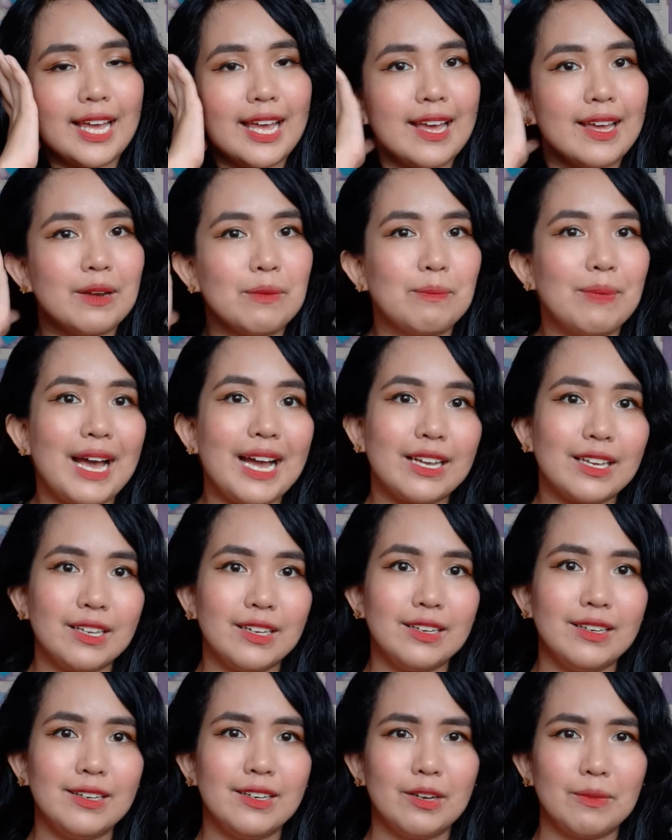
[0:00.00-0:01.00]
And back
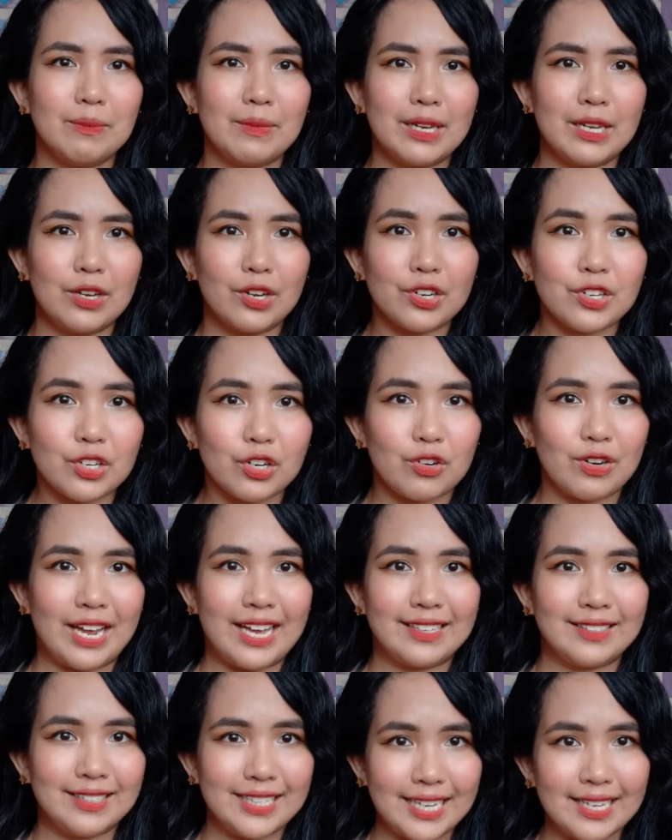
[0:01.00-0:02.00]
in my
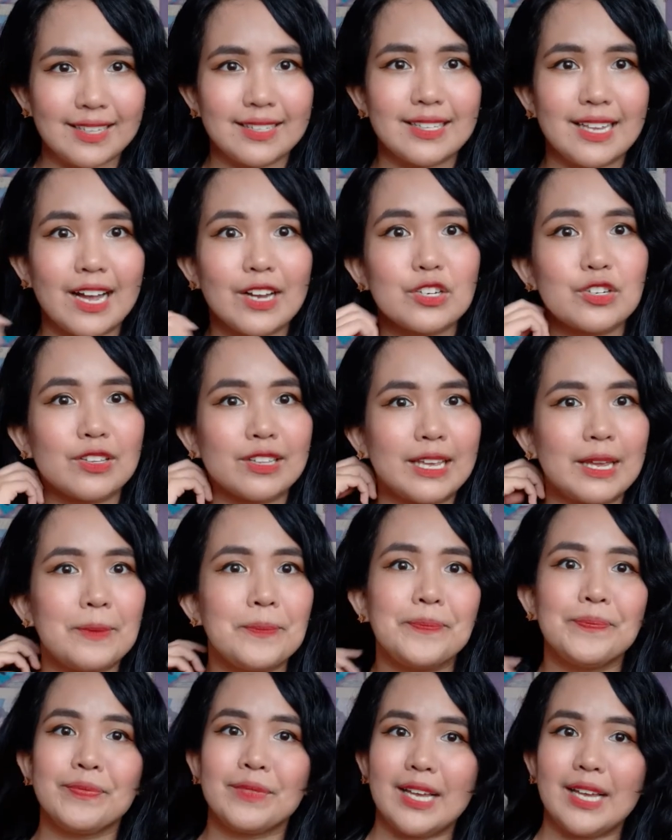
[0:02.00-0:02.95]
undergrad days, actually,